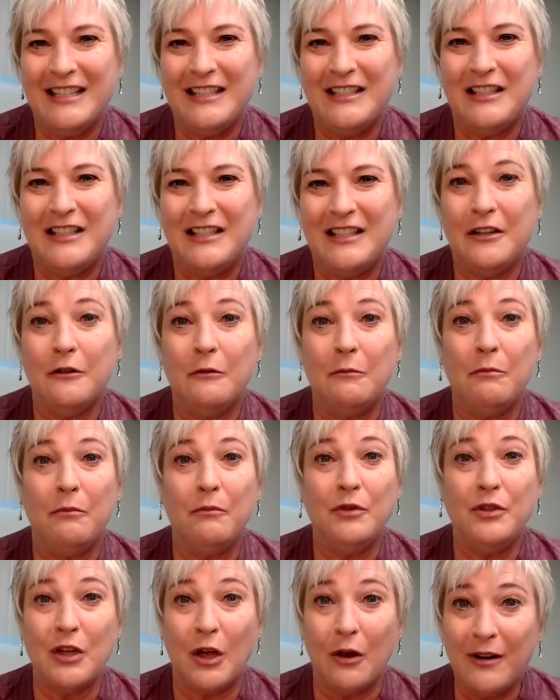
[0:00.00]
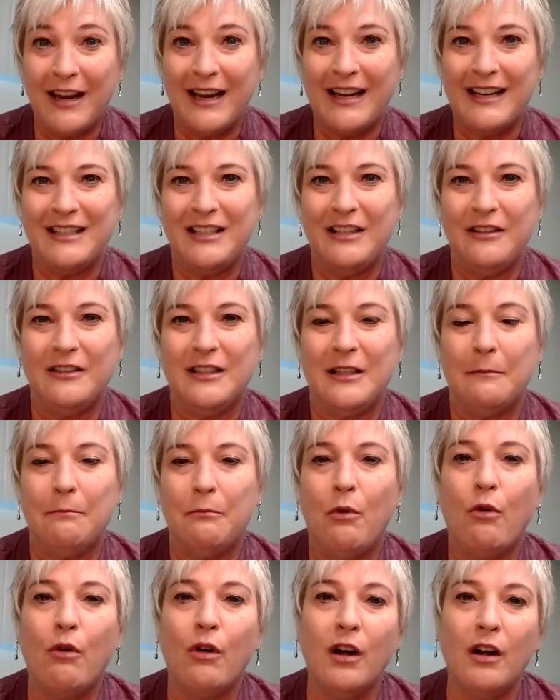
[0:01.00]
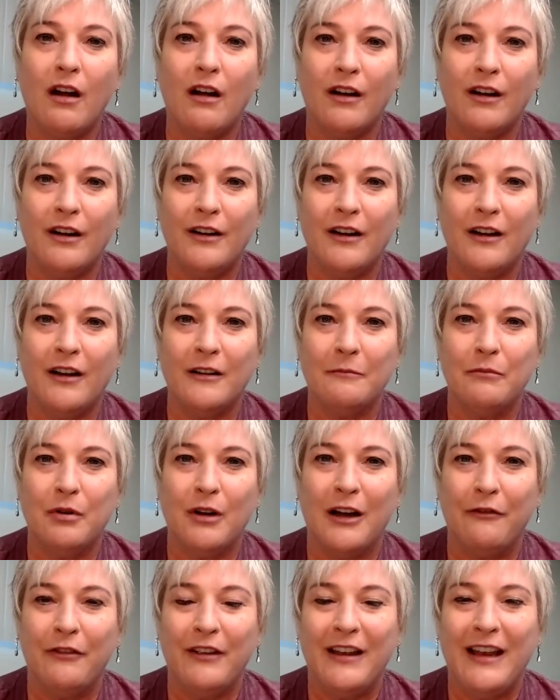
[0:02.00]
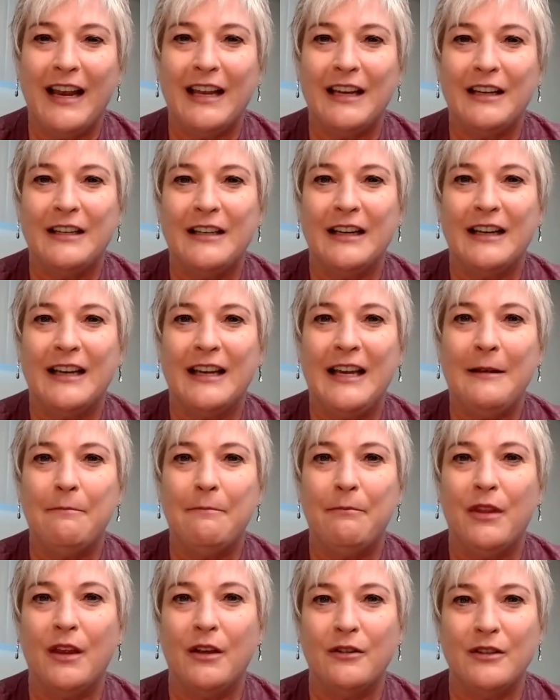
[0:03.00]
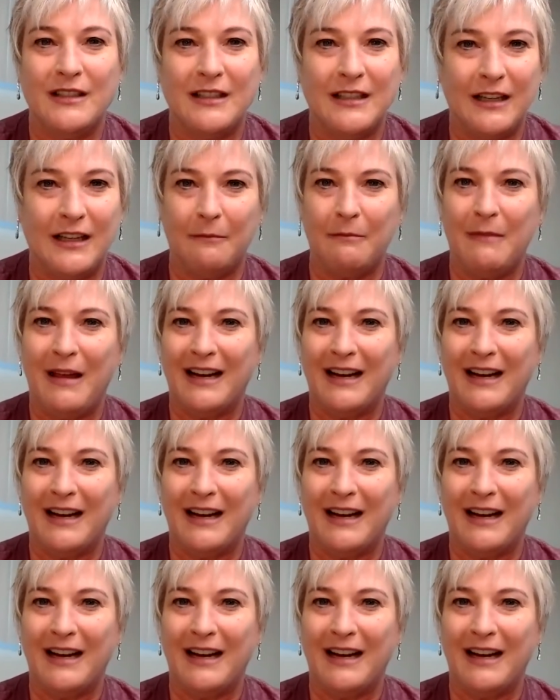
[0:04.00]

to donate to support our nonprofit and to keep those um,